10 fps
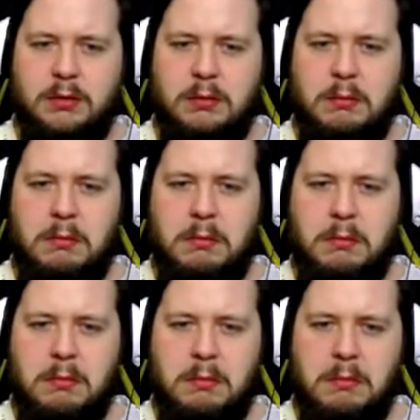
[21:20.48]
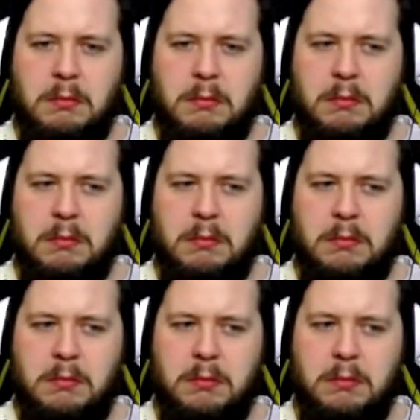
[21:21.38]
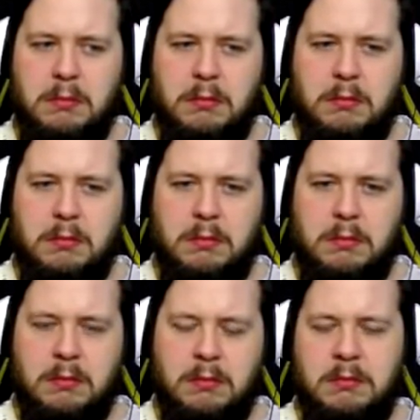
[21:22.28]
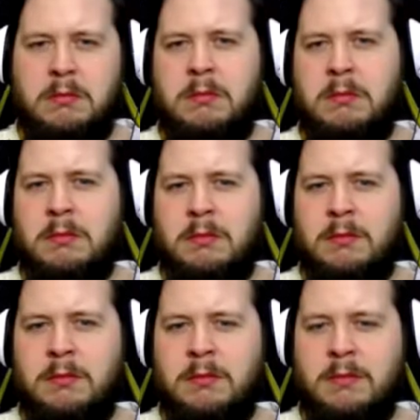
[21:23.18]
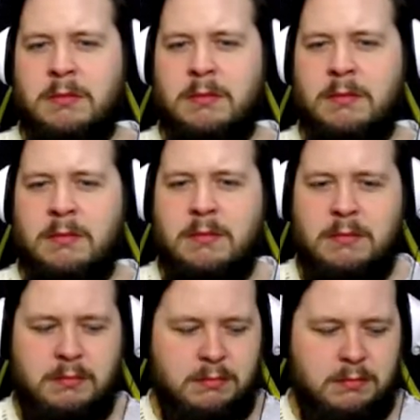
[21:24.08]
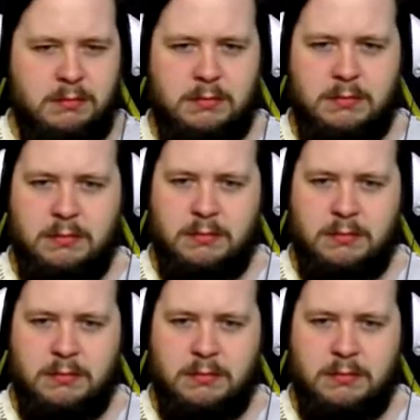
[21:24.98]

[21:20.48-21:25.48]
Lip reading: (no one is talking)